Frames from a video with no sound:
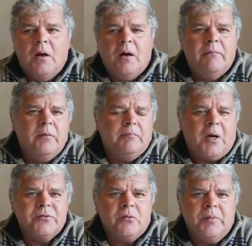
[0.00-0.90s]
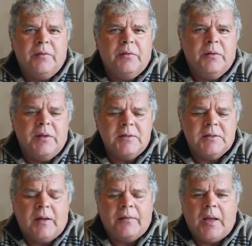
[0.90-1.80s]
of puzzlement, things
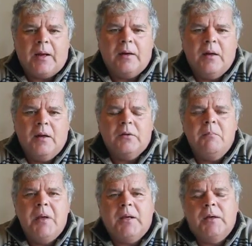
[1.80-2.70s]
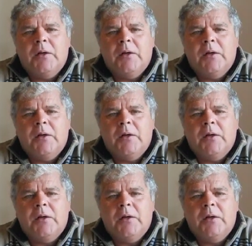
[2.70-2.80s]
like that, to make it